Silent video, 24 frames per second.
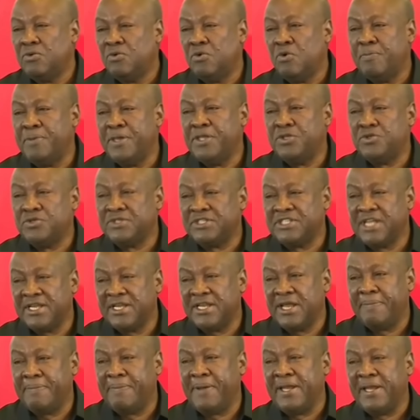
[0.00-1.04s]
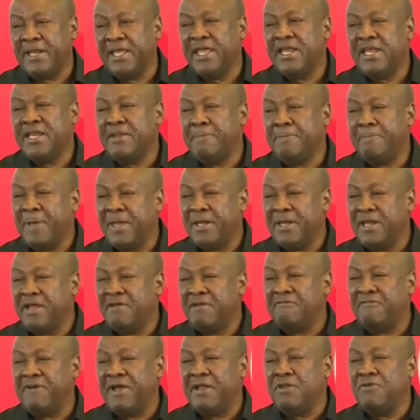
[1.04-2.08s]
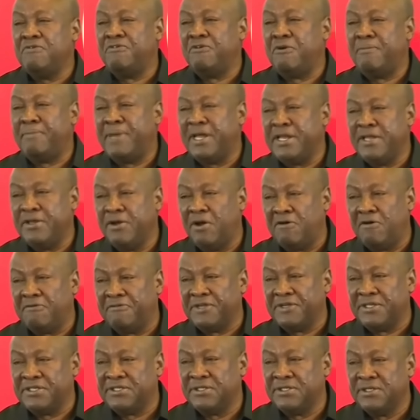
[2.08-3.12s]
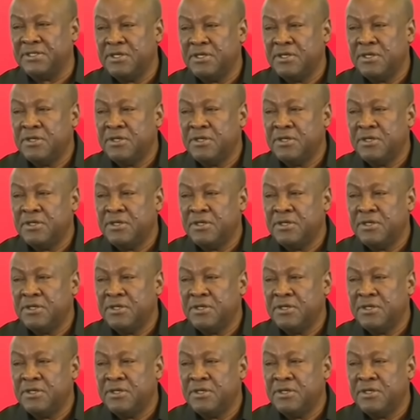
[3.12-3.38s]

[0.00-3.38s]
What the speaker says: will be to set up an independent value for money office